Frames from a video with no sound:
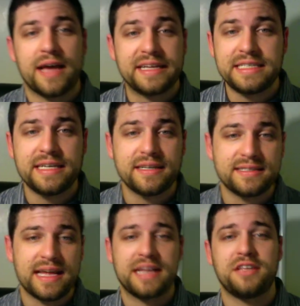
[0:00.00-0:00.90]
ideas
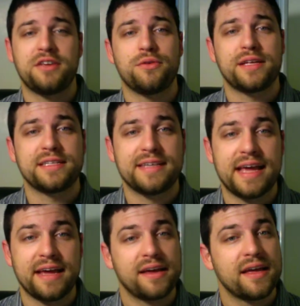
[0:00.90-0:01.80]
that you can
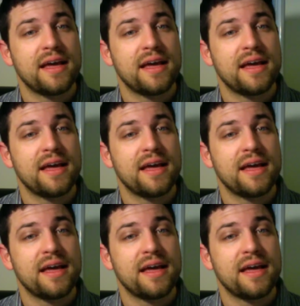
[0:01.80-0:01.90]
take